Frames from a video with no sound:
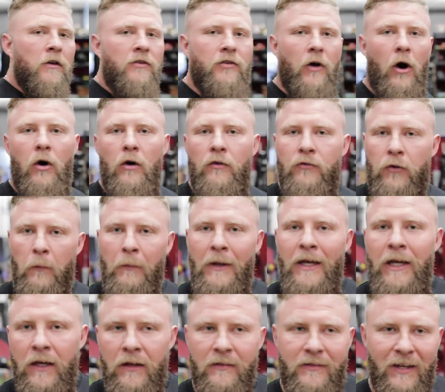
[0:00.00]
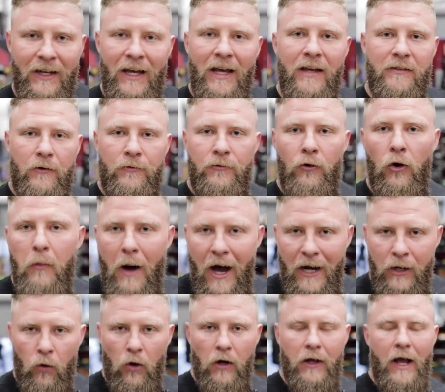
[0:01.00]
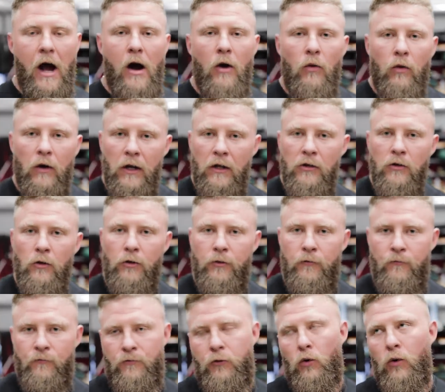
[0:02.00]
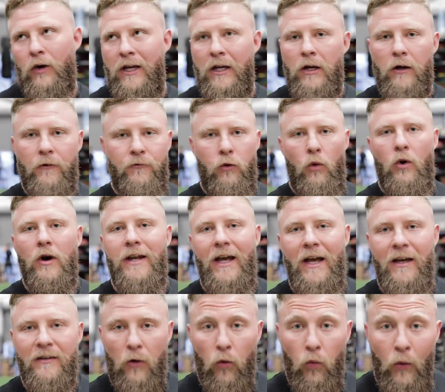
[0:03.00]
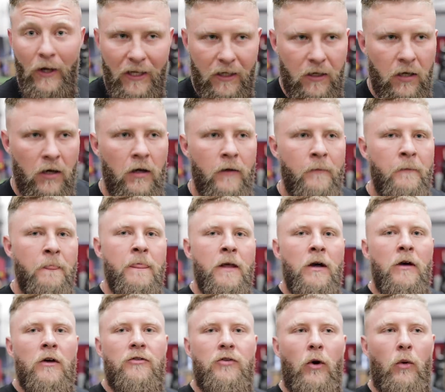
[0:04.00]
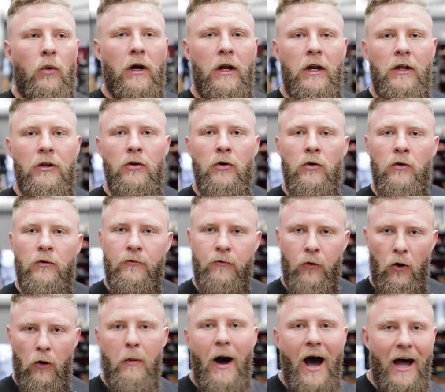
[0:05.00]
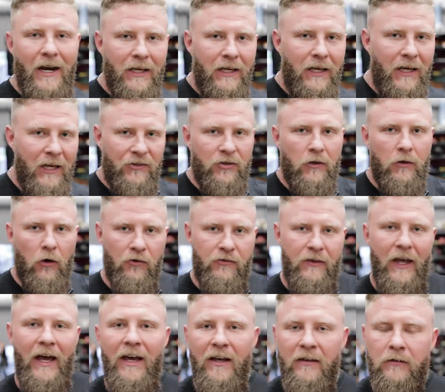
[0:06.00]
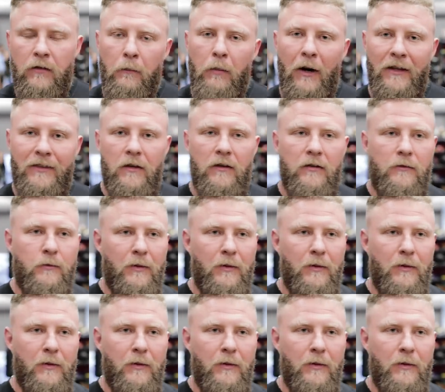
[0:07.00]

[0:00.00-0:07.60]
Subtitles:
So for me, today is a full body workout. We're gonna do 3 to 4 days a week. So we're gonna do full body each of those days, but the